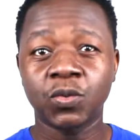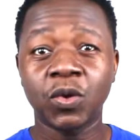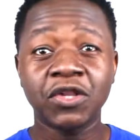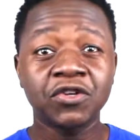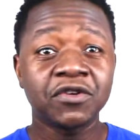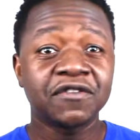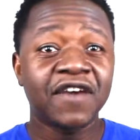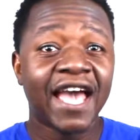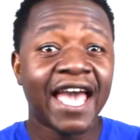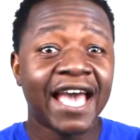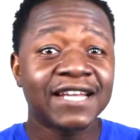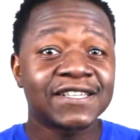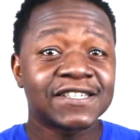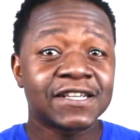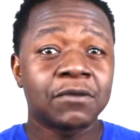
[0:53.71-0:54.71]
Whether you've had
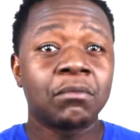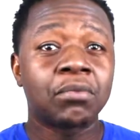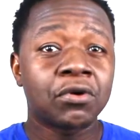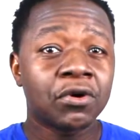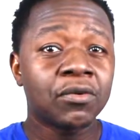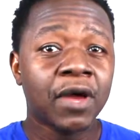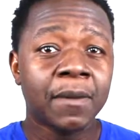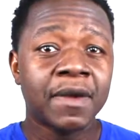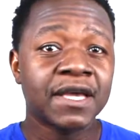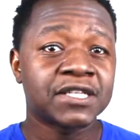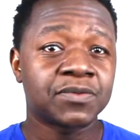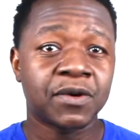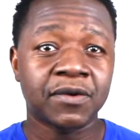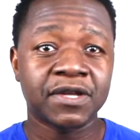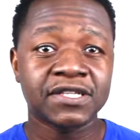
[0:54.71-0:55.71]
some programming
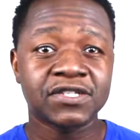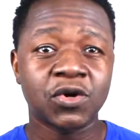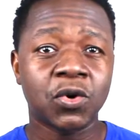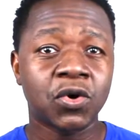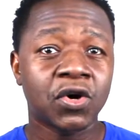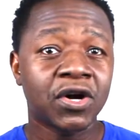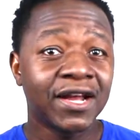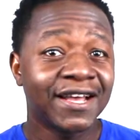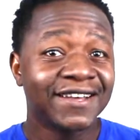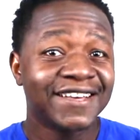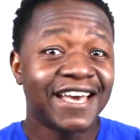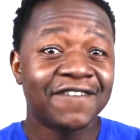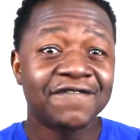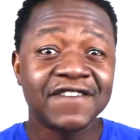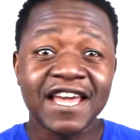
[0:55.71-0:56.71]
experience or
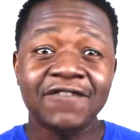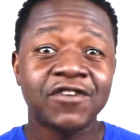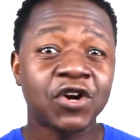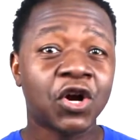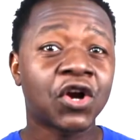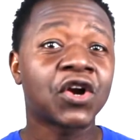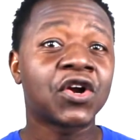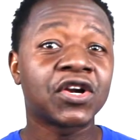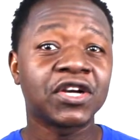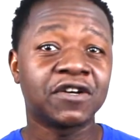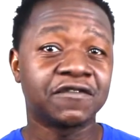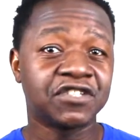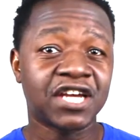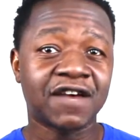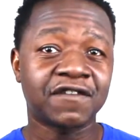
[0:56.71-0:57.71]
have never heard of
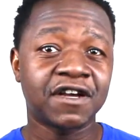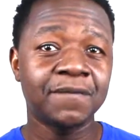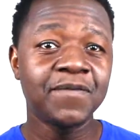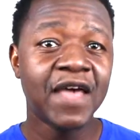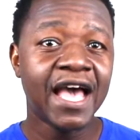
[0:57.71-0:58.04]
Java,